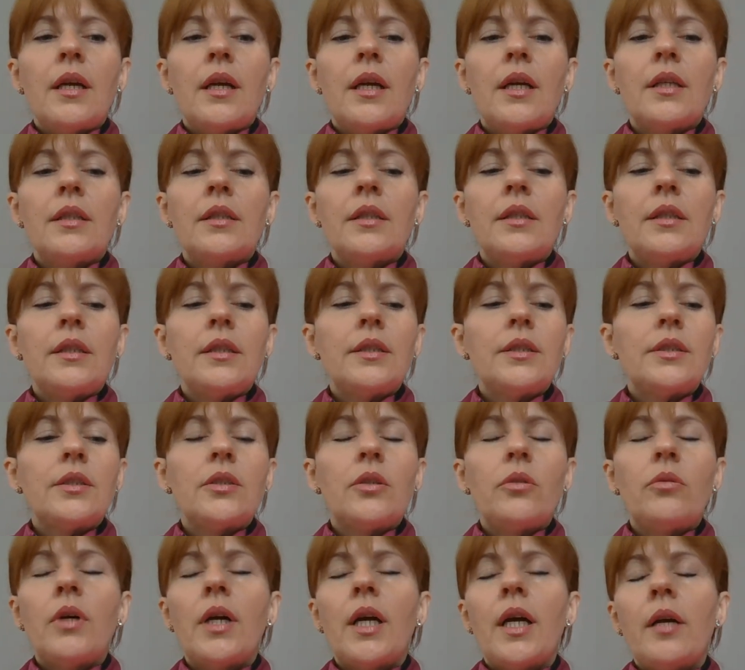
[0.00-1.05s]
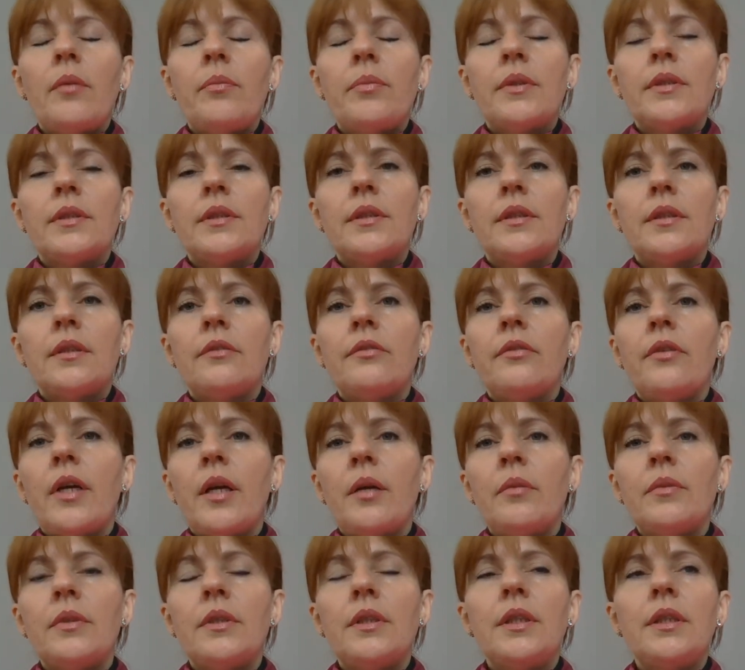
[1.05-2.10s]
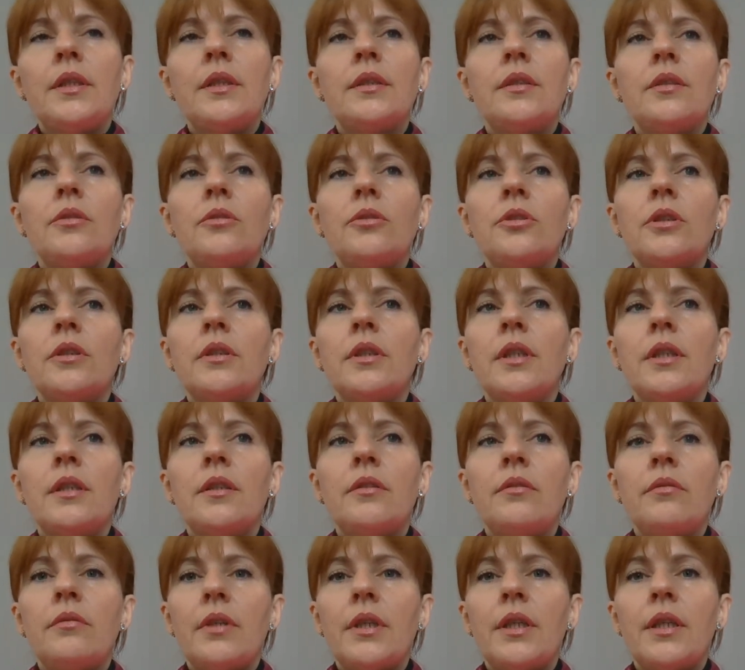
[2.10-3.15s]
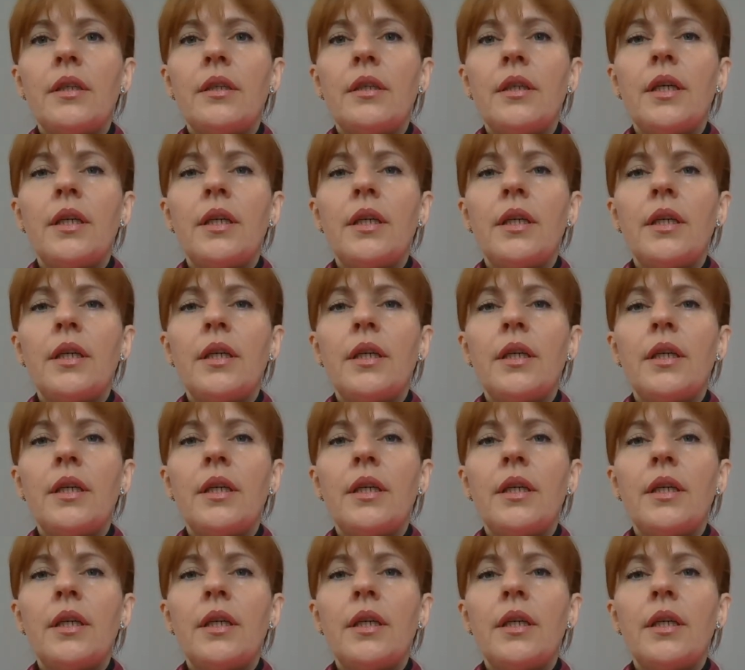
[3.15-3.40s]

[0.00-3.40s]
And it so happens that family is usually unaware,